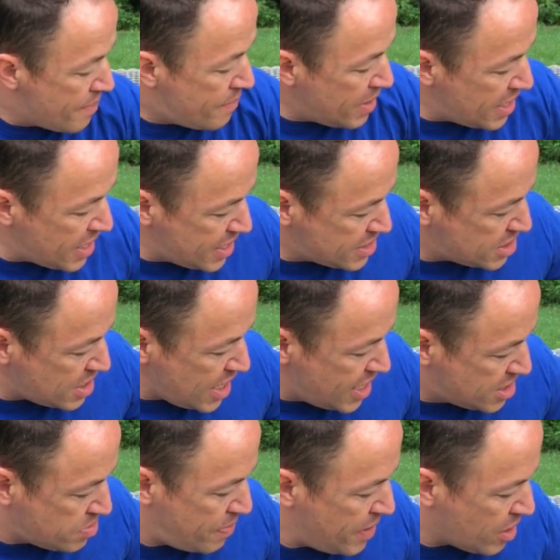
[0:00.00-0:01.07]
But it's
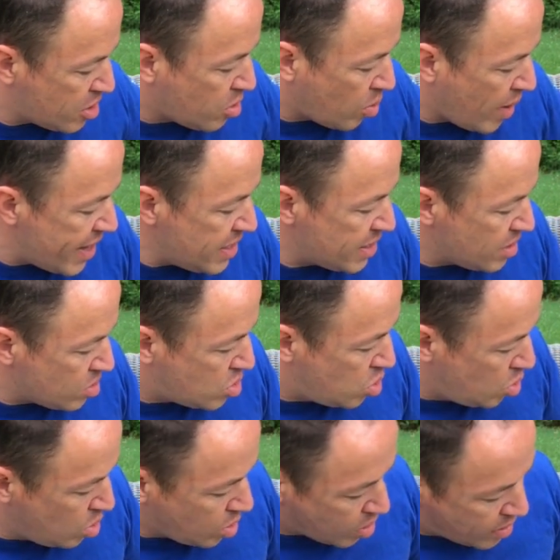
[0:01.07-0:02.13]
it's been a great little
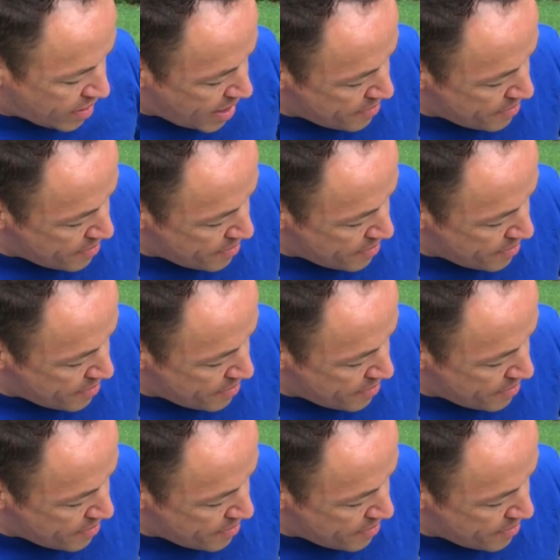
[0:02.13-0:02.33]
cooler.